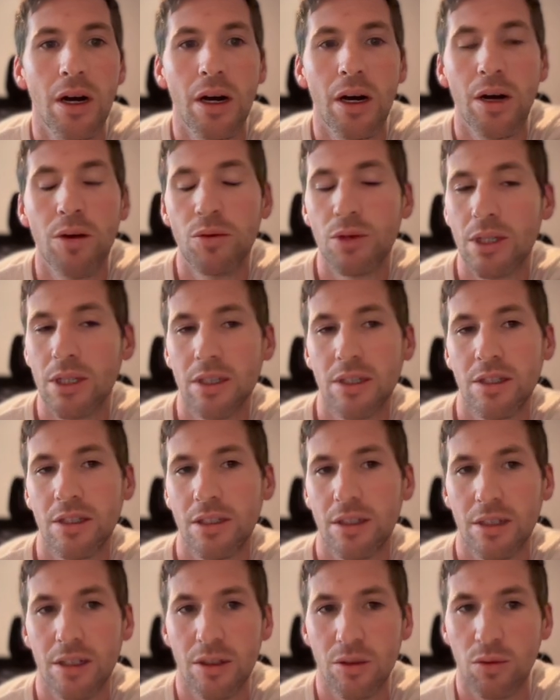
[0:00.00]
And we can see
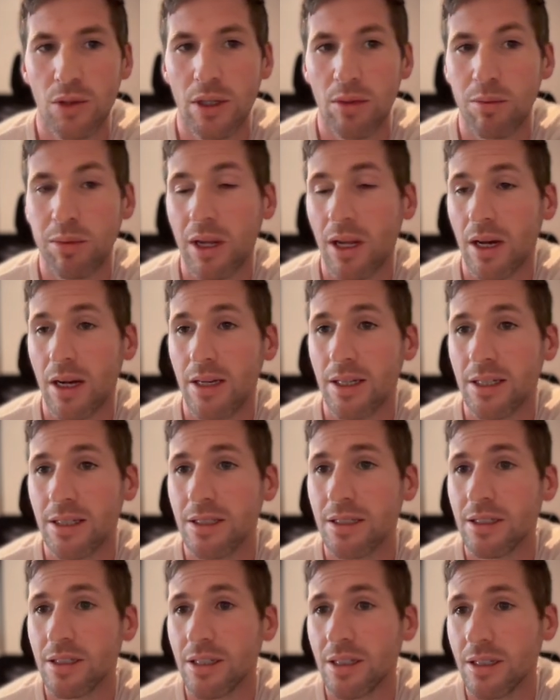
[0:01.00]
here we apply
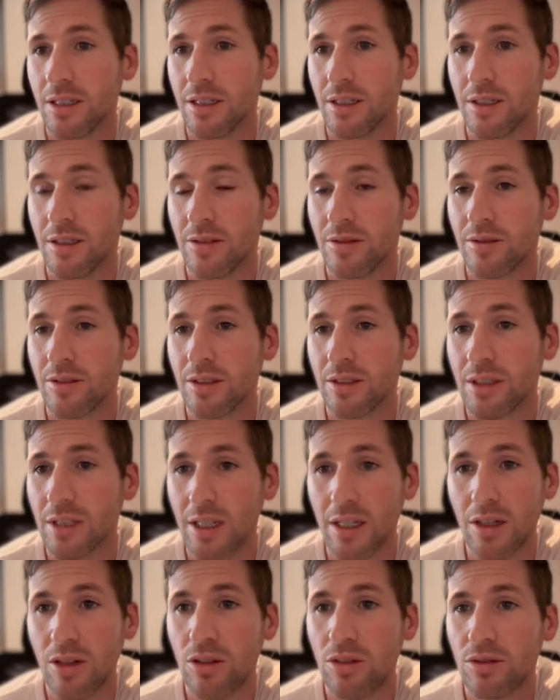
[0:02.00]

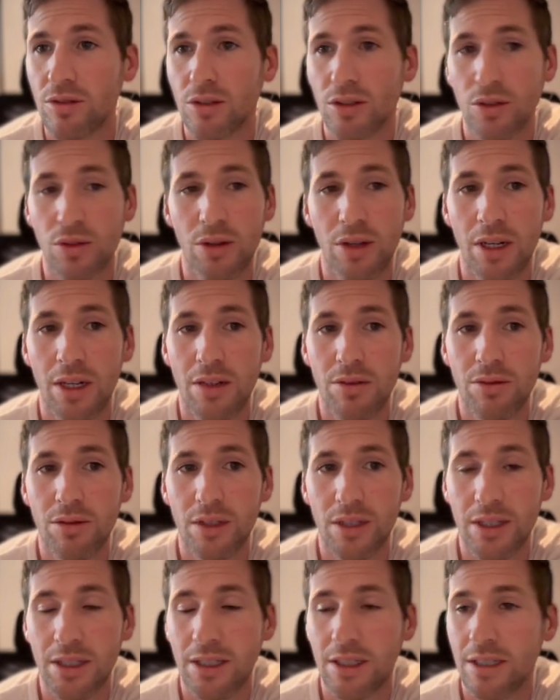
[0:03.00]
GILU to
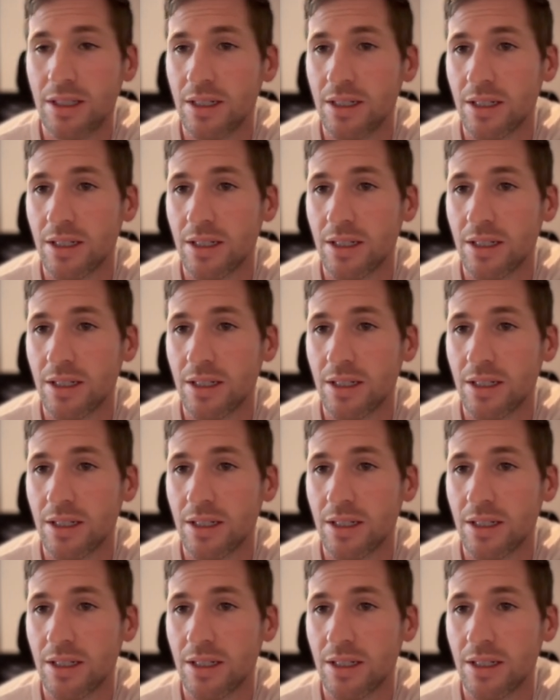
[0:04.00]
every